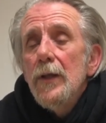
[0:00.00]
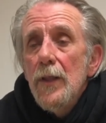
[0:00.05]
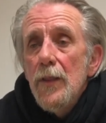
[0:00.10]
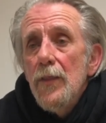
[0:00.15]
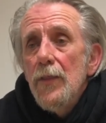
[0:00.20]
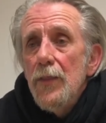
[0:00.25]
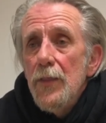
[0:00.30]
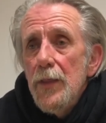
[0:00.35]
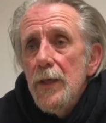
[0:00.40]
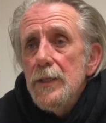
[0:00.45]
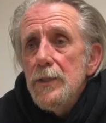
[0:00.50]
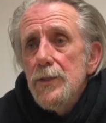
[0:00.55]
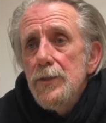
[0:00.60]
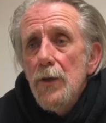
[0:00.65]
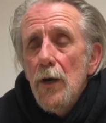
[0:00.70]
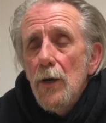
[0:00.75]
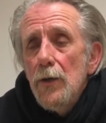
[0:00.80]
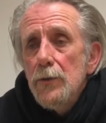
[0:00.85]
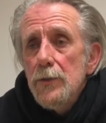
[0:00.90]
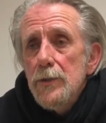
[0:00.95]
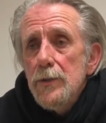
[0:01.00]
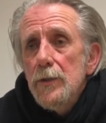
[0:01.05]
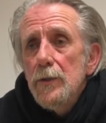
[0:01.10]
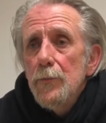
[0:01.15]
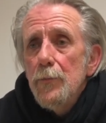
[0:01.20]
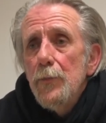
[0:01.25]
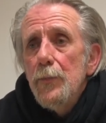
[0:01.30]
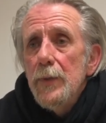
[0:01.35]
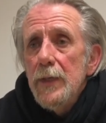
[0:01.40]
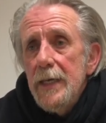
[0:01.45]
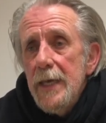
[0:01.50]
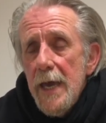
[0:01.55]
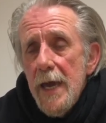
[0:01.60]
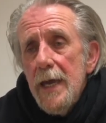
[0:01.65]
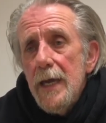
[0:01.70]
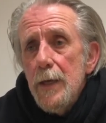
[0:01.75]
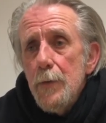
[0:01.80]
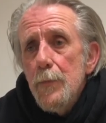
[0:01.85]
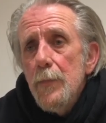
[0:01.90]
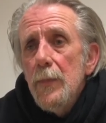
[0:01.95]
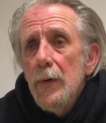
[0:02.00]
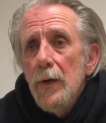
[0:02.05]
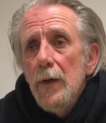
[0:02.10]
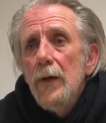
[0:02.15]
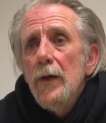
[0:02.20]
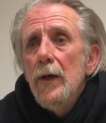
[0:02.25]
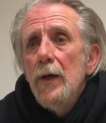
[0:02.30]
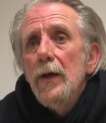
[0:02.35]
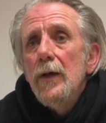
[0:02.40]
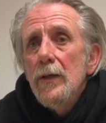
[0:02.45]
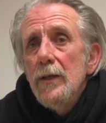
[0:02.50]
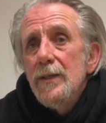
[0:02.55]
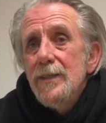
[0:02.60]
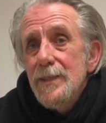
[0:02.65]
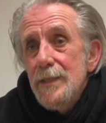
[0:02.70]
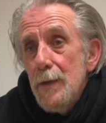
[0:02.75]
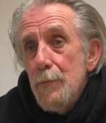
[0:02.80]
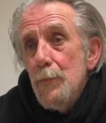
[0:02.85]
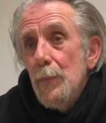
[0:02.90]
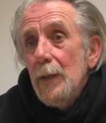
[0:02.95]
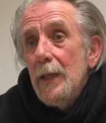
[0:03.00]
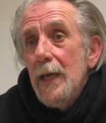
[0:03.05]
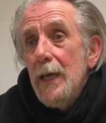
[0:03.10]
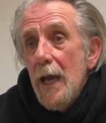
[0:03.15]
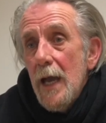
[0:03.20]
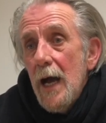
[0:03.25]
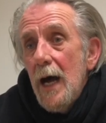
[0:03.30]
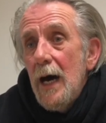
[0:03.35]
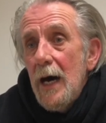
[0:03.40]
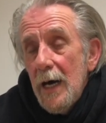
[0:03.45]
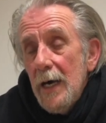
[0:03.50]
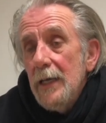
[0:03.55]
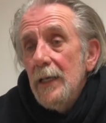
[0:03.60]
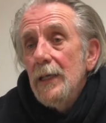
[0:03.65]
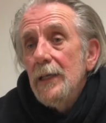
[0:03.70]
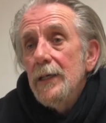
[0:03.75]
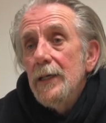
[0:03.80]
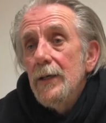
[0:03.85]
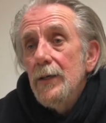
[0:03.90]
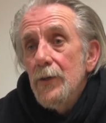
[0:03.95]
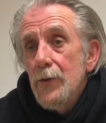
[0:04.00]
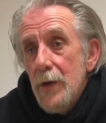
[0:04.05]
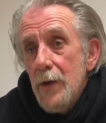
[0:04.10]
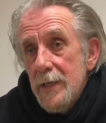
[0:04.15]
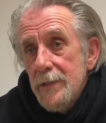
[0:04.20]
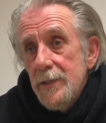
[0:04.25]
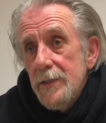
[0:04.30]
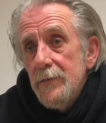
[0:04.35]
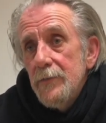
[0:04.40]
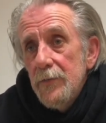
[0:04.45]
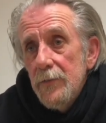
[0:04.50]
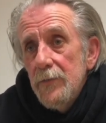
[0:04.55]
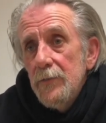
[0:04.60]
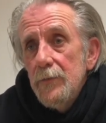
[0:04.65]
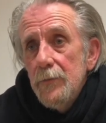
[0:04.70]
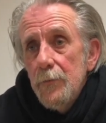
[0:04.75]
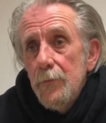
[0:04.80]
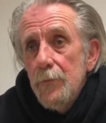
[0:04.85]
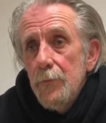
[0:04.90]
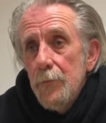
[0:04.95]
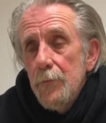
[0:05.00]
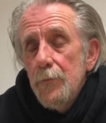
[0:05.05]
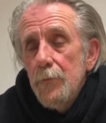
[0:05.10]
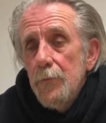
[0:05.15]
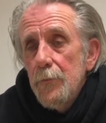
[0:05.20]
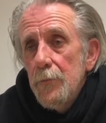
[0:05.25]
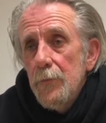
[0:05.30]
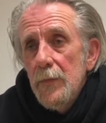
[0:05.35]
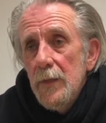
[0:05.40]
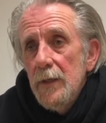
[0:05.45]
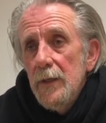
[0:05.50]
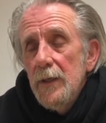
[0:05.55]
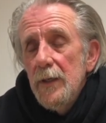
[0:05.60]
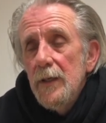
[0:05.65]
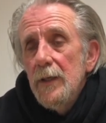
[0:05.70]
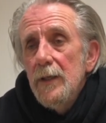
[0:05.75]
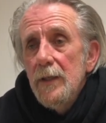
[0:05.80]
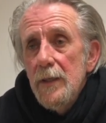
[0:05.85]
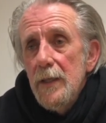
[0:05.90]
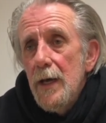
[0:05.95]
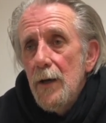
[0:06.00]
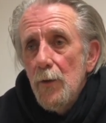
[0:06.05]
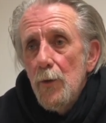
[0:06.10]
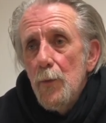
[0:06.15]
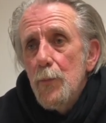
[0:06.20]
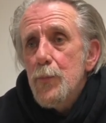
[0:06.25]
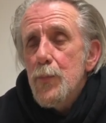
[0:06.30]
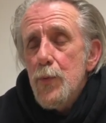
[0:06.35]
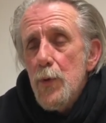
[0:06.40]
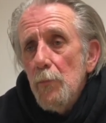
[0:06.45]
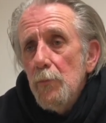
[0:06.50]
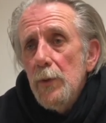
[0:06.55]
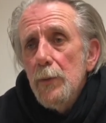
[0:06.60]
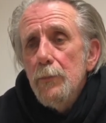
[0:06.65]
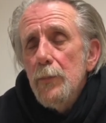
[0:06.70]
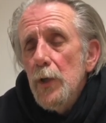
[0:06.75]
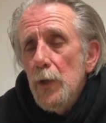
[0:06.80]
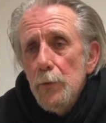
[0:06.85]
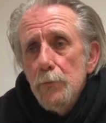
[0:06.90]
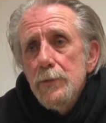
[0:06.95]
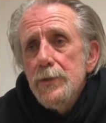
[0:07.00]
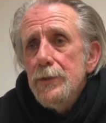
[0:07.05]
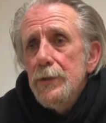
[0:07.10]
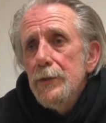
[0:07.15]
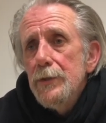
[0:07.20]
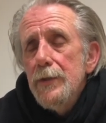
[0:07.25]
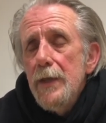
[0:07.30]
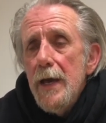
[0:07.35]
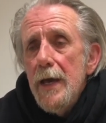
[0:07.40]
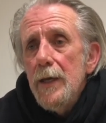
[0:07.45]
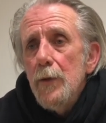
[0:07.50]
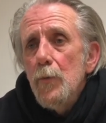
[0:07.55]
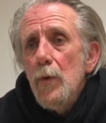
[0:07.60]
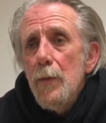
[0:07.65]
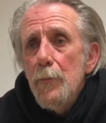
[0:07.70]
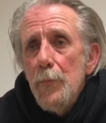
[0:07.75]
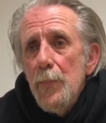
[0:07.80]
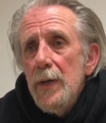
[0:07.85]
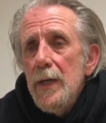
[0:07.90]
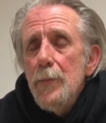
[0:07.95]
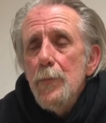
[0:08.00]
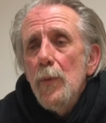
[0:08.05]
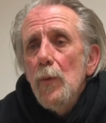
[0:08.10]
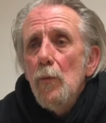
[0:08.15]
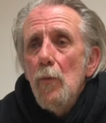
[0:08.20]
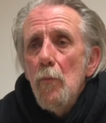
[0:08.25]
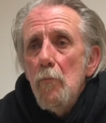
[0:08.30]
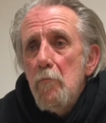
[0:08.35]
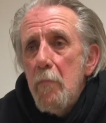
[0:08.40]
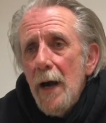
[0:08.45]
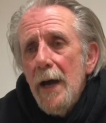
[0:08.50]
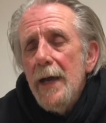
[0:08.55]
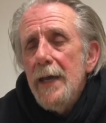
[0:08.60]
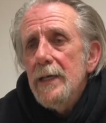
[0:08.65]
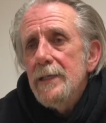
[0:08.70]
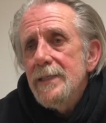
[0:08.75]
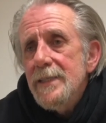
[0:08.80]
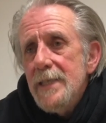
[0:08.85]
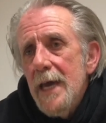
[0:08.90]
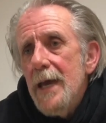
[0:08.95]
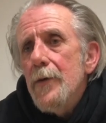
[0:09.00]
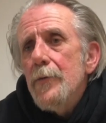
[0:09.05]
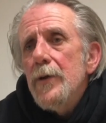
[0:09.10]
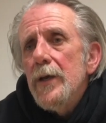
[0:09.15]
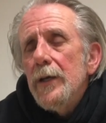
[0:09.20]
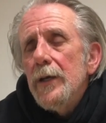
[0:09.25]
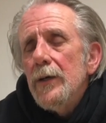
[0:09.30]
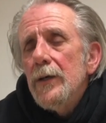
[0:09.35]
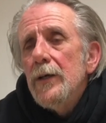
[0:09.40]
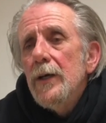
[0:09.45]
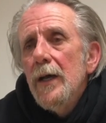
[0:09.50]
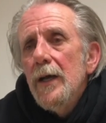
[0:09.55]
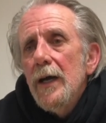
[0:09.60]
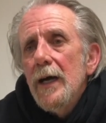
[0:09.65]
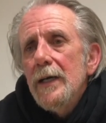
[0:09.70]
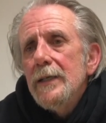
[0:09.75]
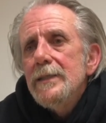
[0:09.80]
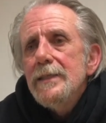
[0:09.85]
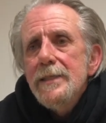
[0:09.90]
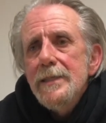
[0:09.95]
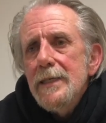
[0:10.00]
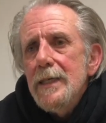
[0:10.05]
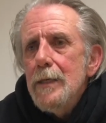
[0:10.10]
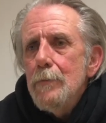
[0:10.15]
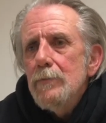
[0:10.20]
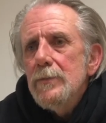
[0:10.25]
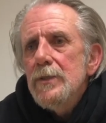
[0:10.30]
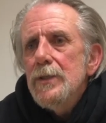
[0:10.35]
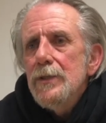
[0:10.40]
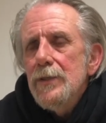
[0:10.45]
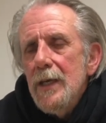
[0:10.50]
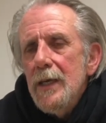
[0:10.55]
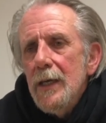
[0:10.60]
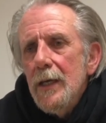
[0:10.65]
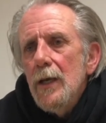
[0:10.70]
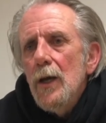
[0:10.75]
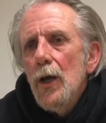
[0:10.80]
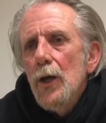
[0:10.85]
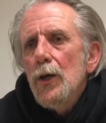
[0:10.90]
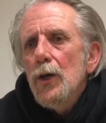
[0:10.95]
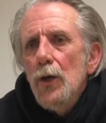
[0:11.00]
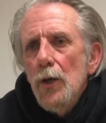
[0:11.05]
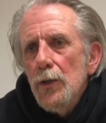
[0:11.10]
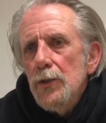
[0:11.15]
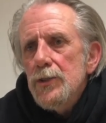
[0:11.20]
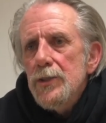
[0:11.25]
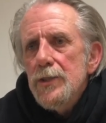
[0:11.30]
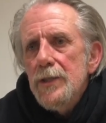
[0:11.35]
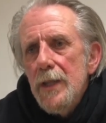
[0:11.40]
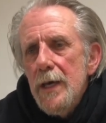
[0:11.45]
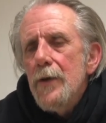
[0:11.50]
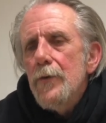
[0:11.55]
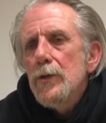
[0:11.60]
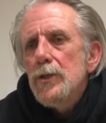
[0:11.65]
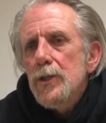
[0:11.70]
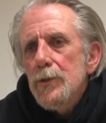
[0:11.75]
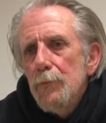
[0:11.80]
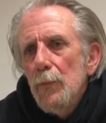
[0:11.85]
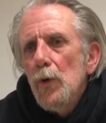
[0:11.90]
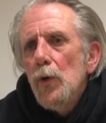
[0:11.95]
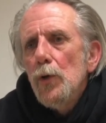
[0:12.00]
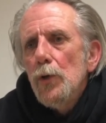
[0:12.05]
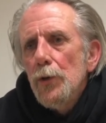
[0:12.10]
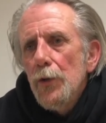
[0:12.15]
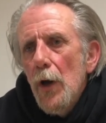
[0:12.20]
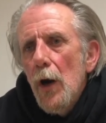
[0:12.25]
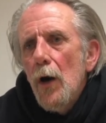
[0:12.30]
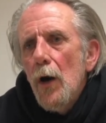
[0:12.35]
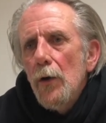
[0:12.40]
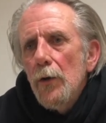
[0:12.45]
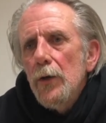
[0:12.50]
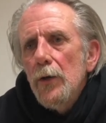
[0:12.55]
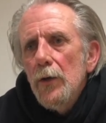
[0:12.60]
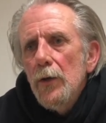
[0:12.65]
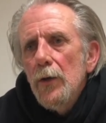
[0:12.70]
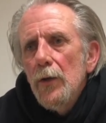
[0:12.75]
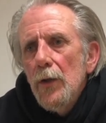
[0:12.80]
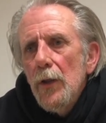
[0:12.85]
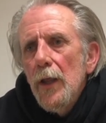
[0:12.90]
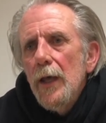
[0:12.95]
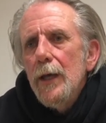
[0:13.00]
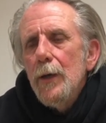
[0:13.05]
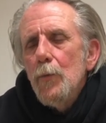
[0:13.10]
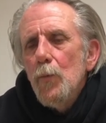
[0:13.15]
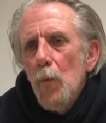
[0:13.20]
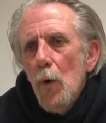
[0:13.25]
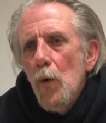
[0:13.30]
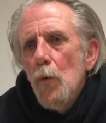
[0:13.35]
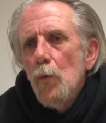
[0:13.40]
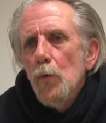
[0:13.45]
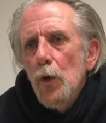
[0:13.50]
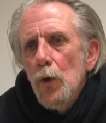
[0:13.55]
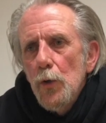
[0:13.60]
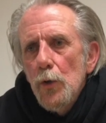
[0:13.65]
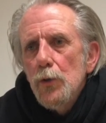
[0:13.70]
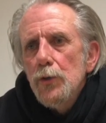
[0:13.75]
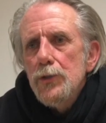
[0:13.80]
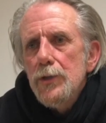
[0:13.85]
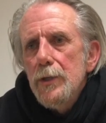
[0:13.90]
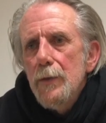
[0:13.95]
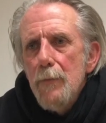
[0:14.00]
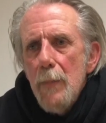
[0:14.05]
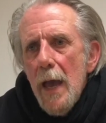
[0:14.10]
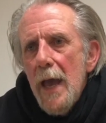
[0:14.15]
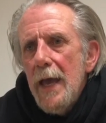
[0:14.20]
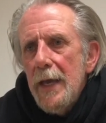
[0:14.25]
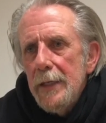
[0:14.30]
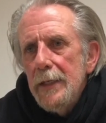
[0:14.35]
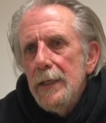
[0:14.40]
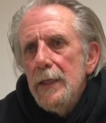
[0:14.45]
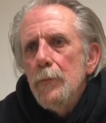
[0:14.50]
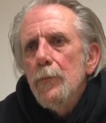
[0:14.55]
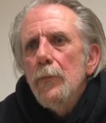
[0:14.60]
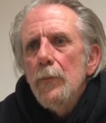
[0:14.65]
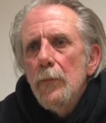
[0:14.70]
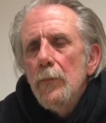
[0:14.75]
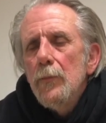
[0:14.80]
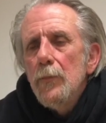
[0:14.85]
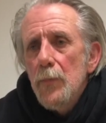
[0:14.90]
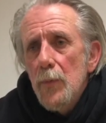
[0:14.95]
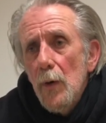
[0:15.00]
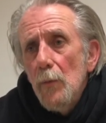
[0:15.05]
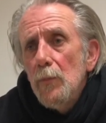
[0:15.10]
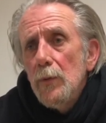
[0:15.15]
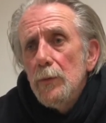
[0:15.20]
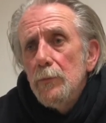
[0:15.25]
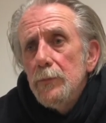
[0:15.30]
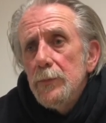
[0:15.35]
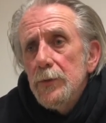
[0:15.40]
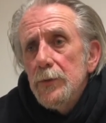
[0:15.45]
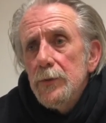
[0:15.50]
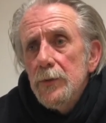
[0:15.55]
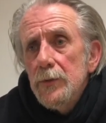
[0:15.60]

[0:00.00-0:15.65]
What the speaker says: these dogs became simply highly aggressive. Now, the problem comes today when people buy a terrier and seem to think because they're a small dog, it won't cause them any problems.